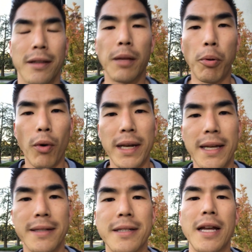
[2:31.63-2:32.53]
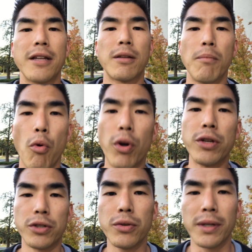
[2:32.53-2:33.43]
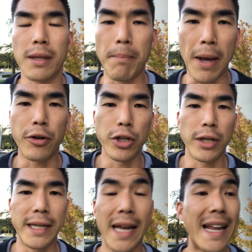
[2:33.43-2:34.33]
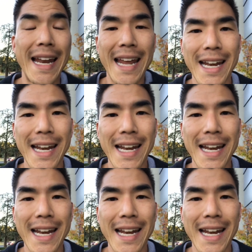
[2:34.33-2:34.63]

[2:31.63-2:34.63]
The point is that the more you do it, the better you're going to get it. And